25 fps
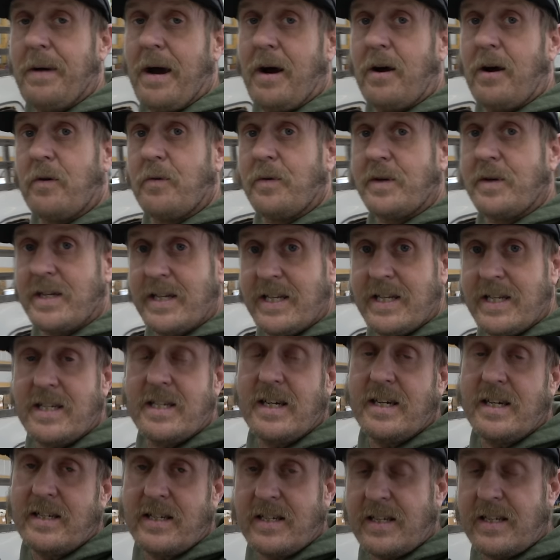power, which this
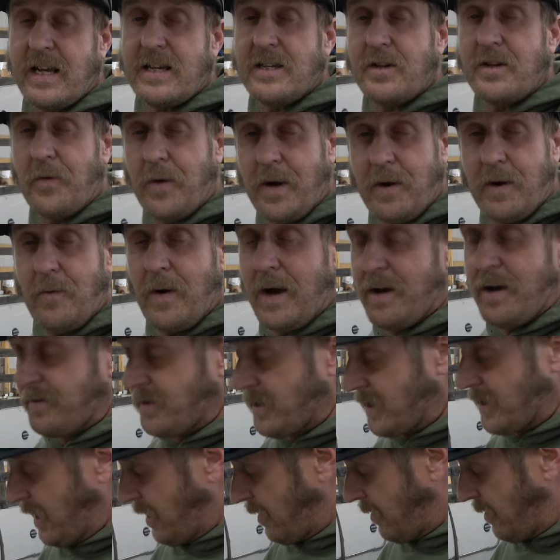does, this has a rewound
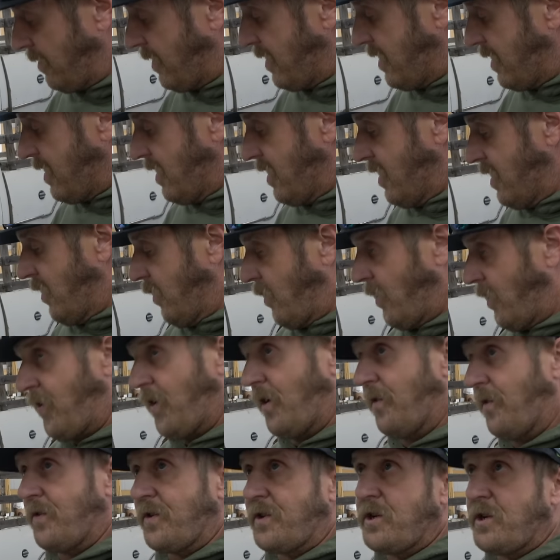stator with
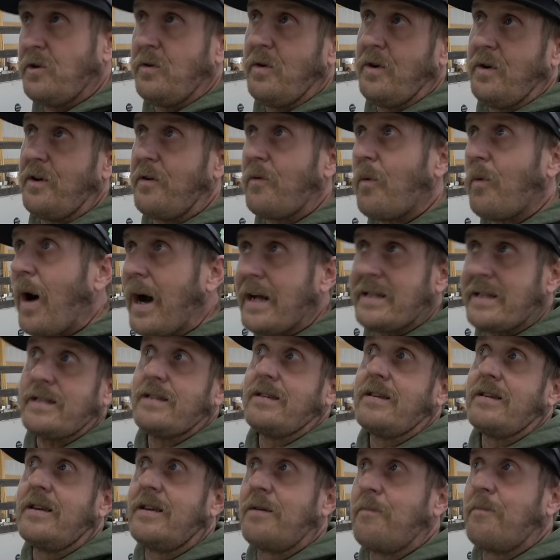over two hundred watts
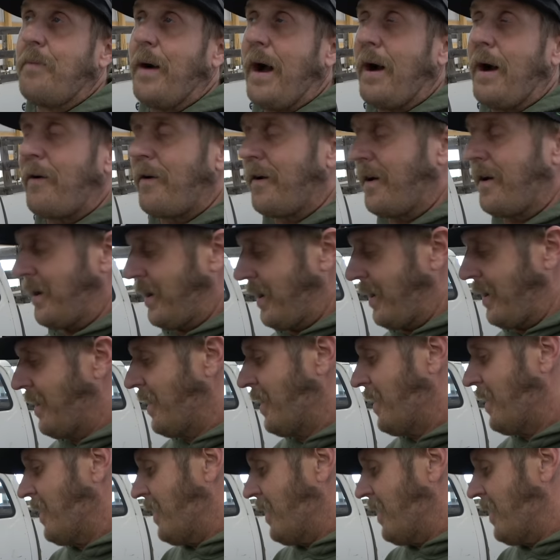of power on it.